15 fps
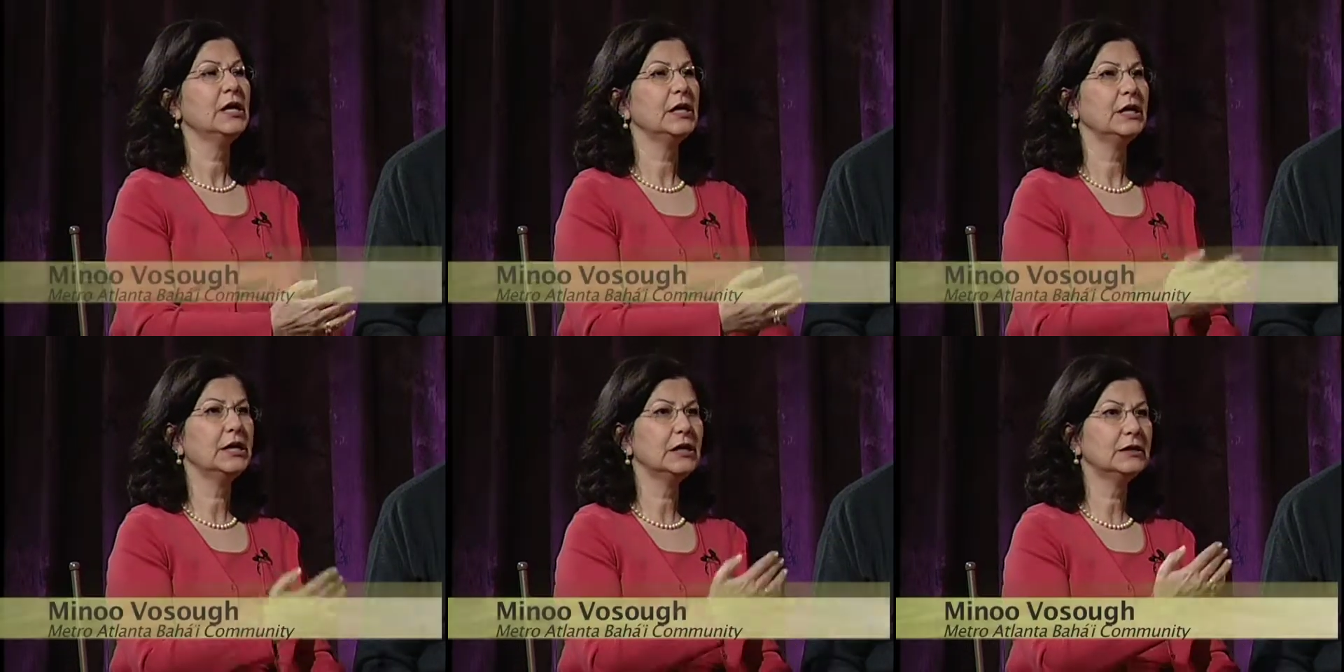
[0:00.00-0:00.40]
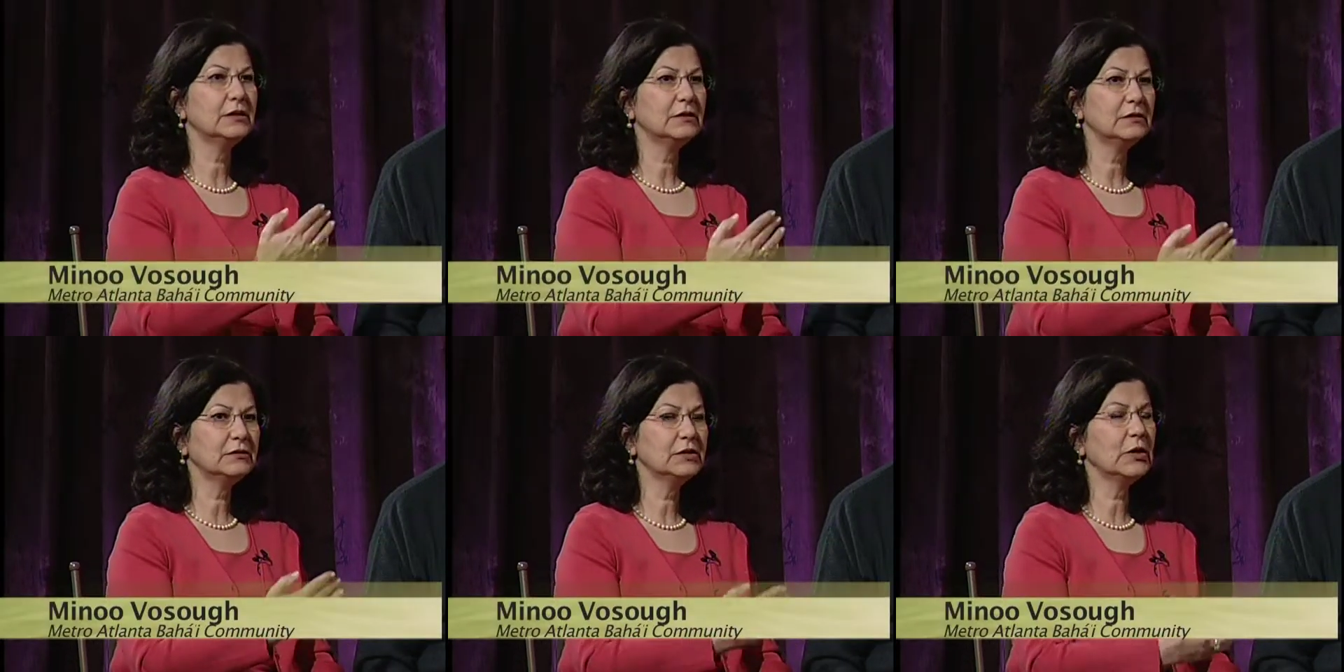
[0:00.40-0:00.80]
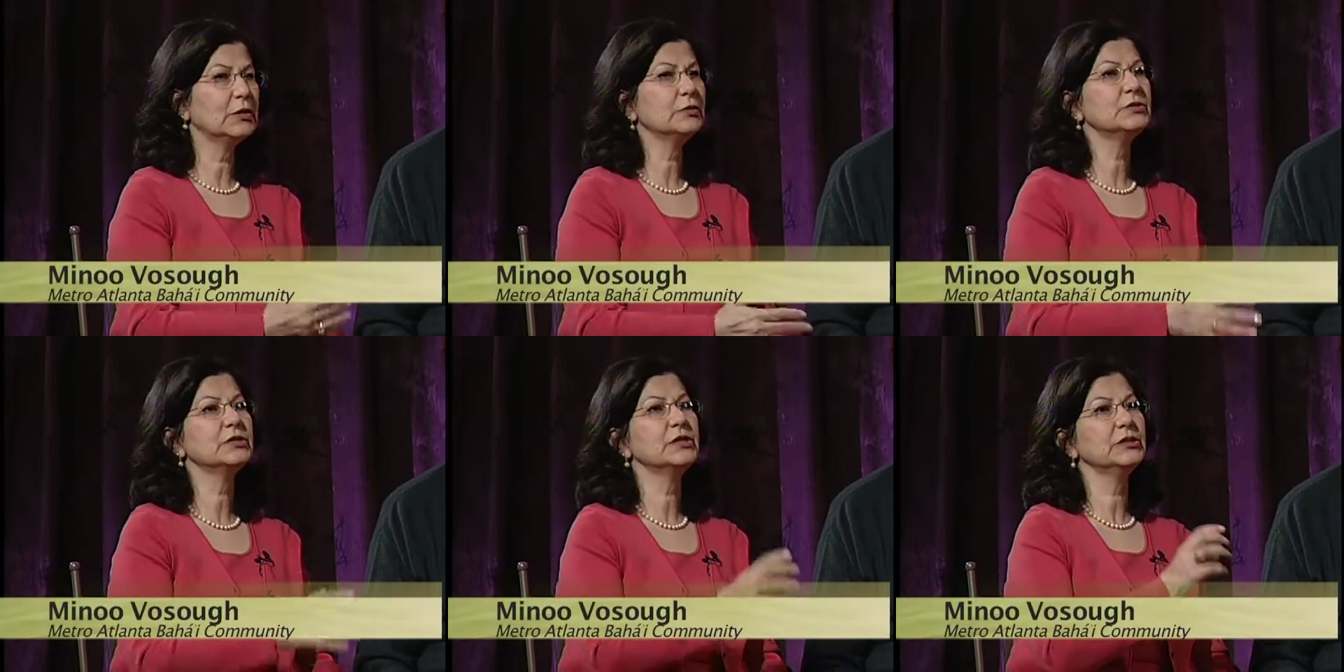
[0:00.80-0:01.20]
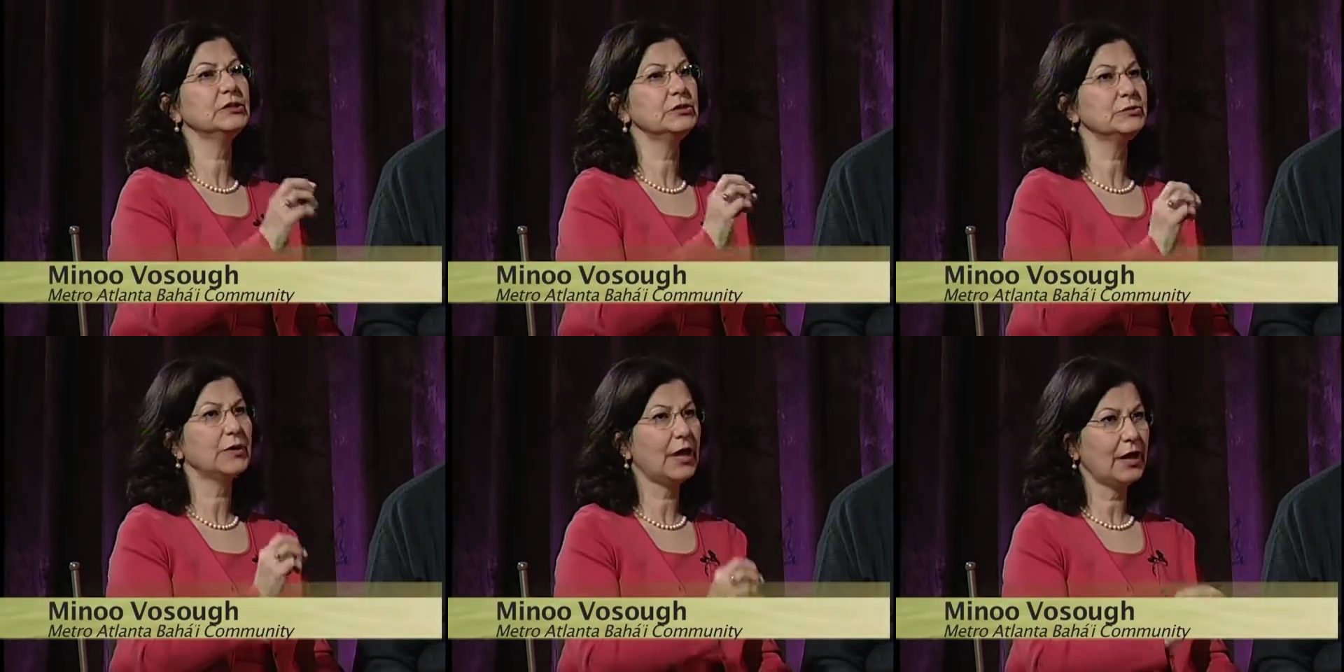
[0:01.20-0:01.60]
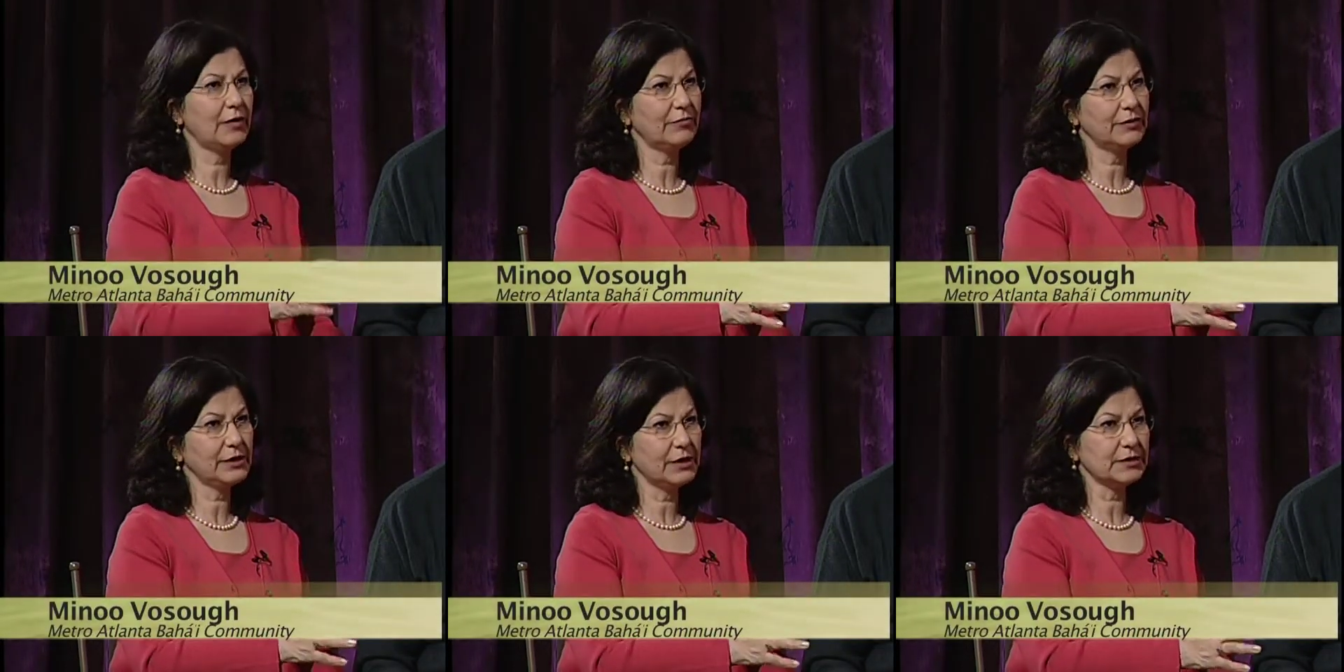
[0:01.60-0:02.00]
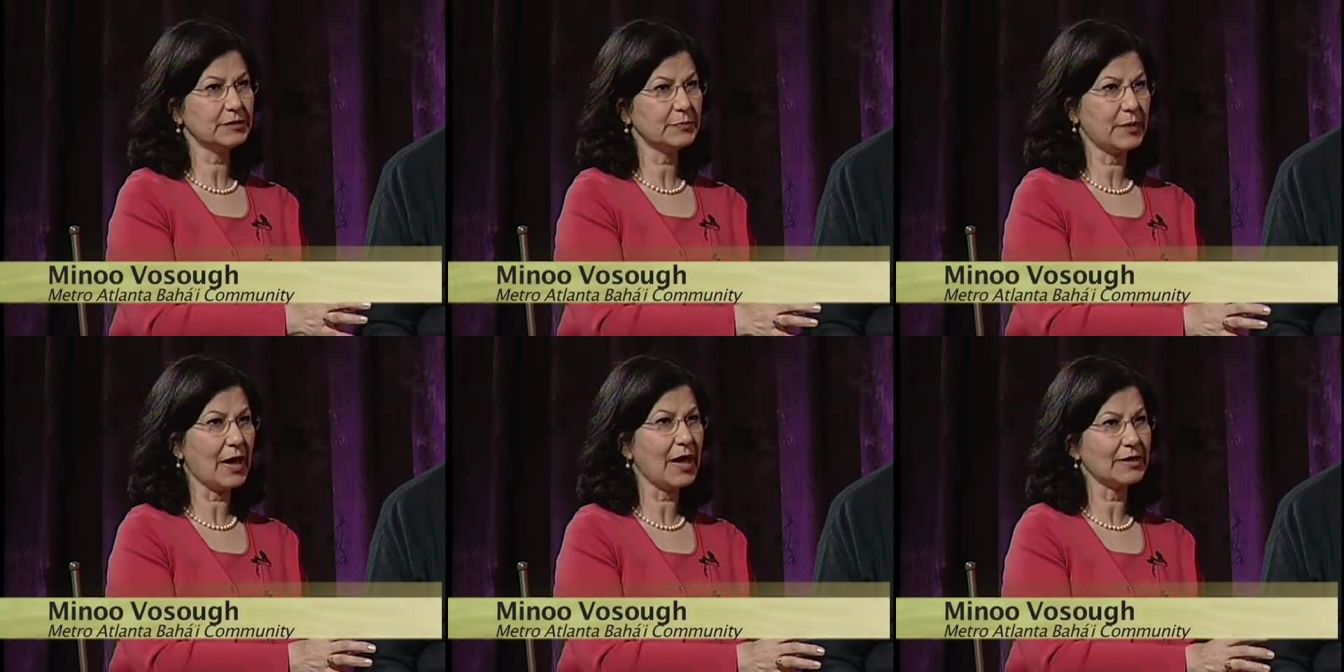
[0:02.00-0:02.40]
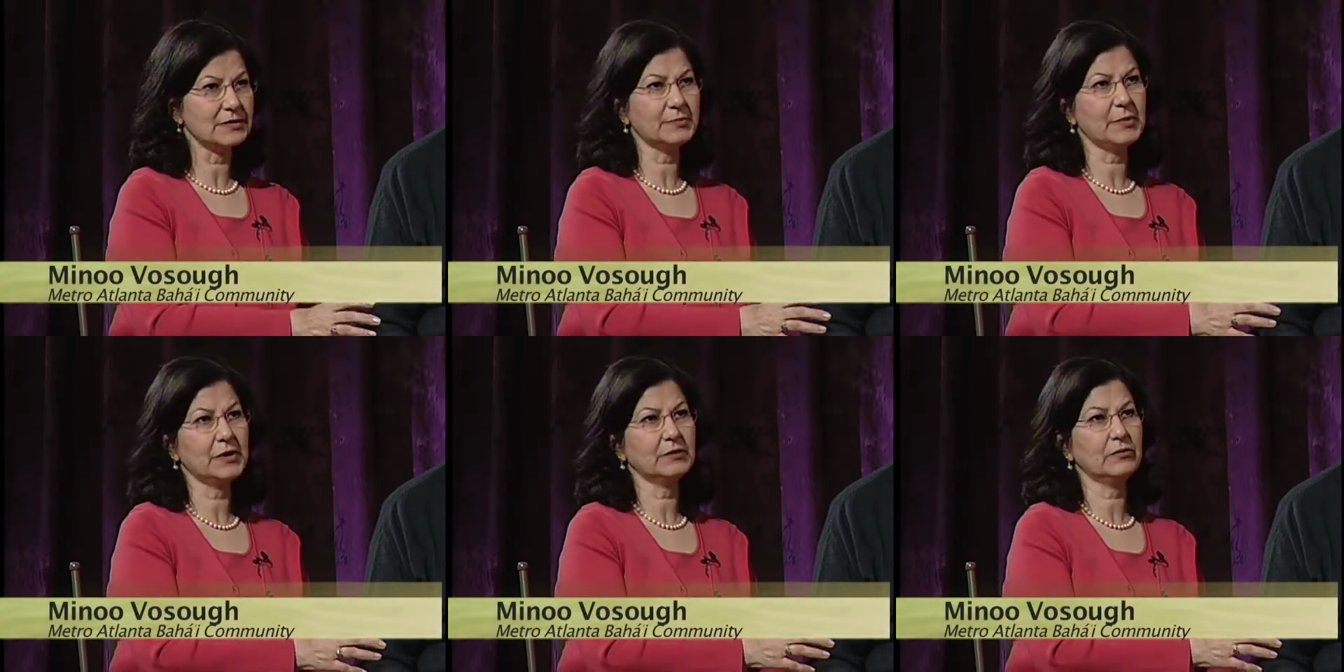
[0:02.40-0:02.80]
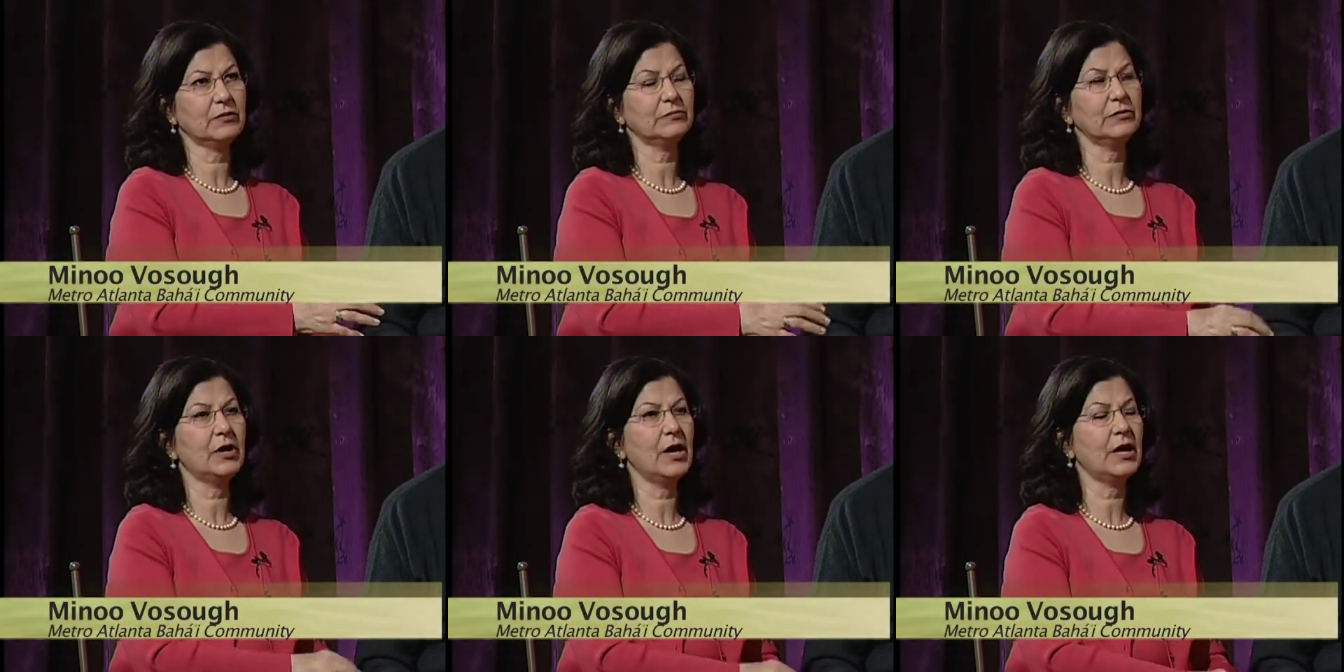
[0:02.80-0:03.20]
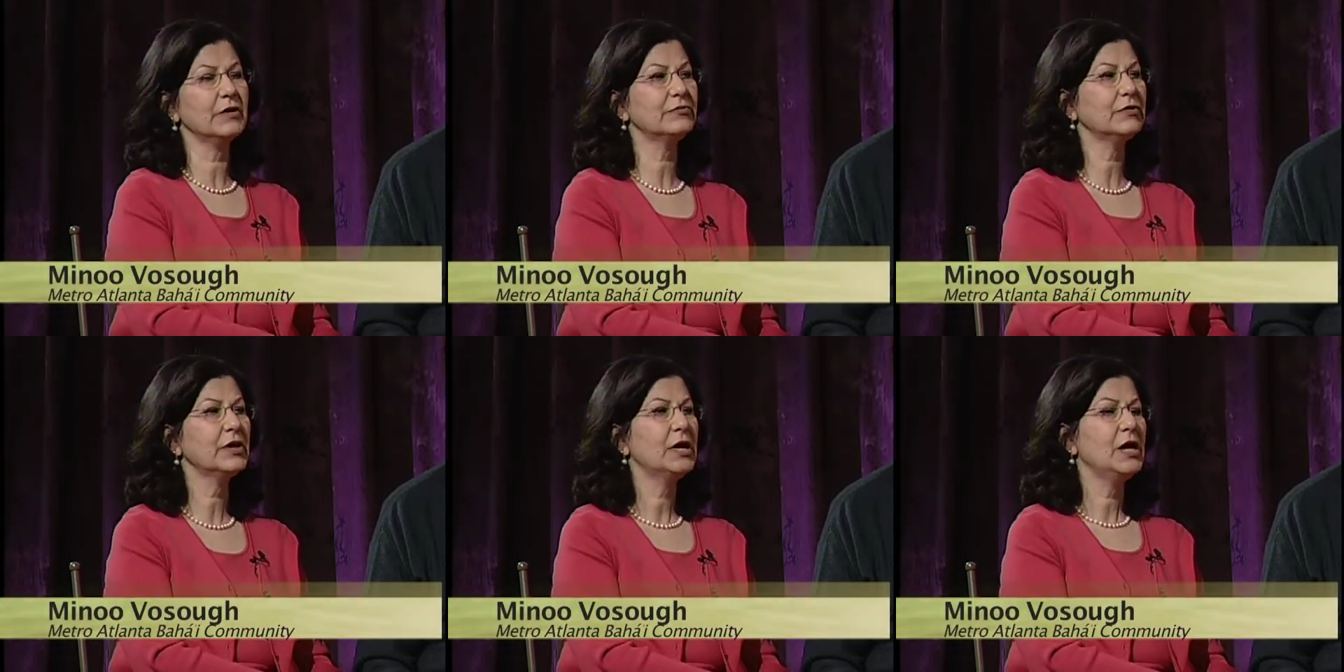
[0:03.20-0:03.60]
It goes into every aspect of life.